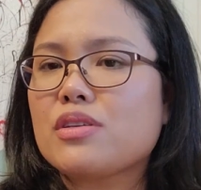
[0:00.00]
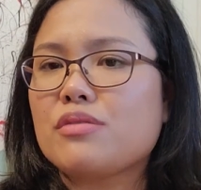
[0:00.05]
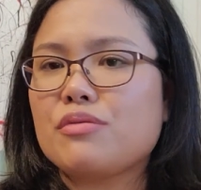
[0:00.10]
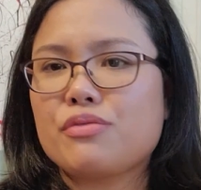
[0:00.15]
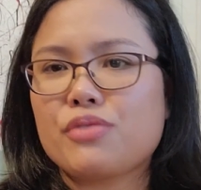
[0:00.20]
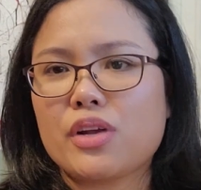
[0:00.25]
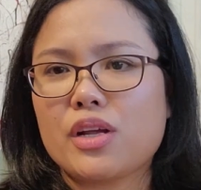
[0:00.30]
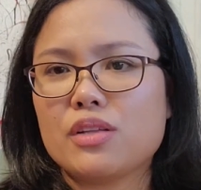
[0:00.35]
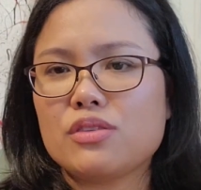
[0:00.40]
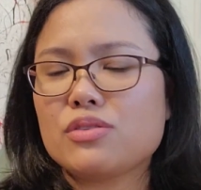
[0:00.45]
and
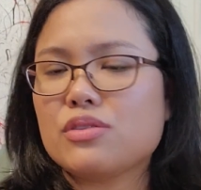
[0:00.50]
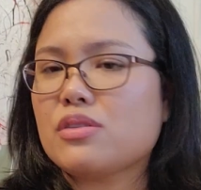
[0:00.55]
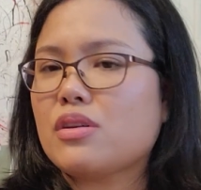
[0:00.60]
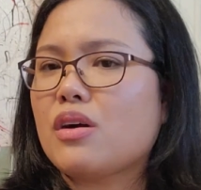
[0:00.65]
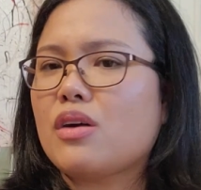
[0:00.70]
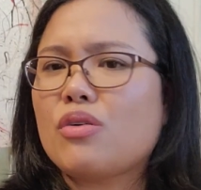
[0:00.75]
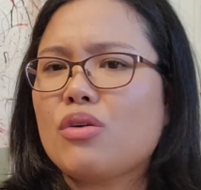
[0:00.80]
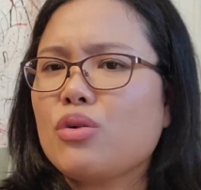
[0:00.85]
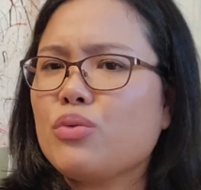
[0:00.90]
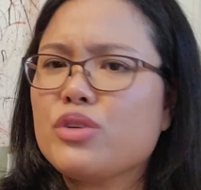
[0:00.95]
friends
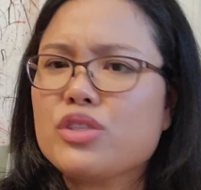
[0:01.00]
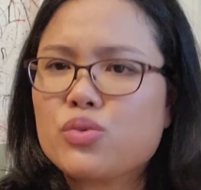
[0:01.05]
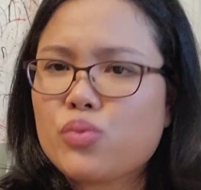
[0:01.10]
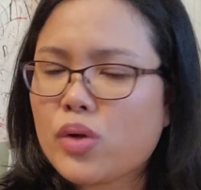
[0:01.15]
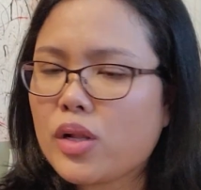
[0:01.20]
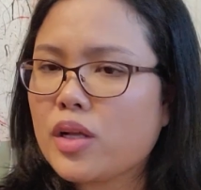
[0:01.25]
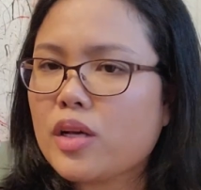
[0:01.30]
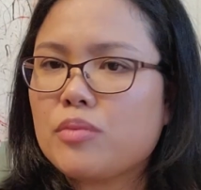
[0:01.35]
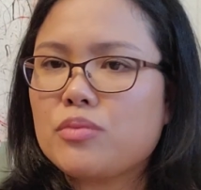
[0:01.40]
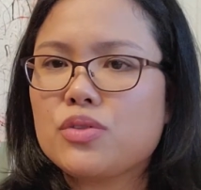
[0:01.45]
are always
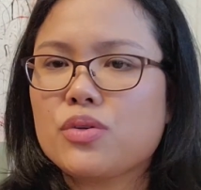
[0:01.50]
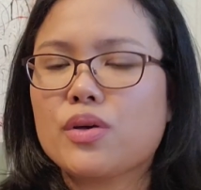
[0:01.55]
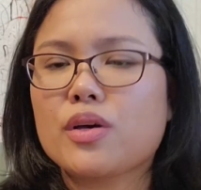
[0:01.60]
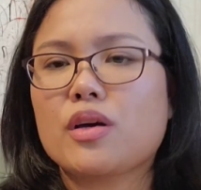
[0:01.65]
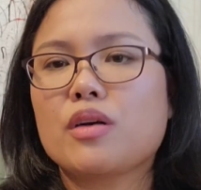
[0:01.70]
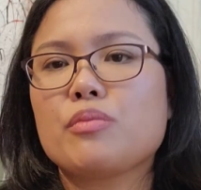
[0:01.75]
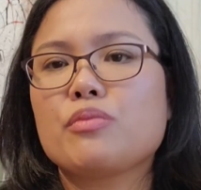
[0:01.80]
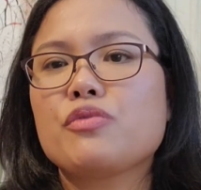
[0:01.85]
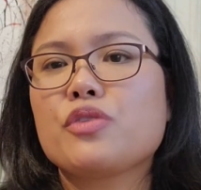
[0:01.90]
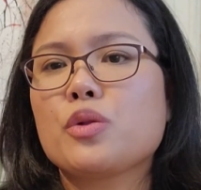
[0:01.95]
welcome to come.